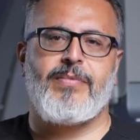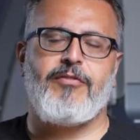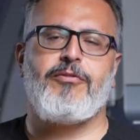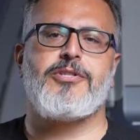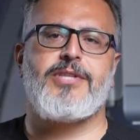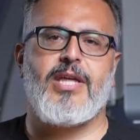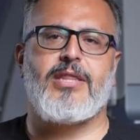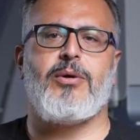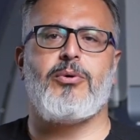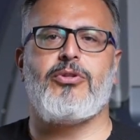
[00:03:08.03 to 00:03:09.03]
The first thing
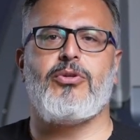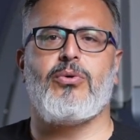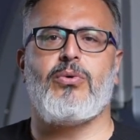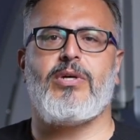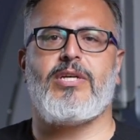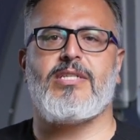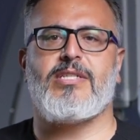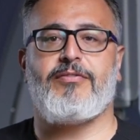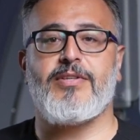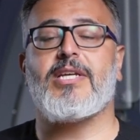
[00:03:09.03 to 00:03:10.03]
that they would do is
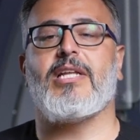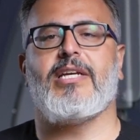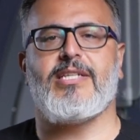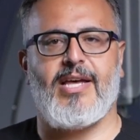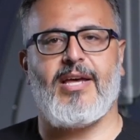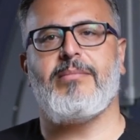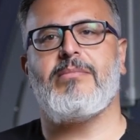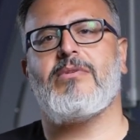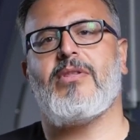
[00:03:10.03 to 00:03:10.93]
a physical exam.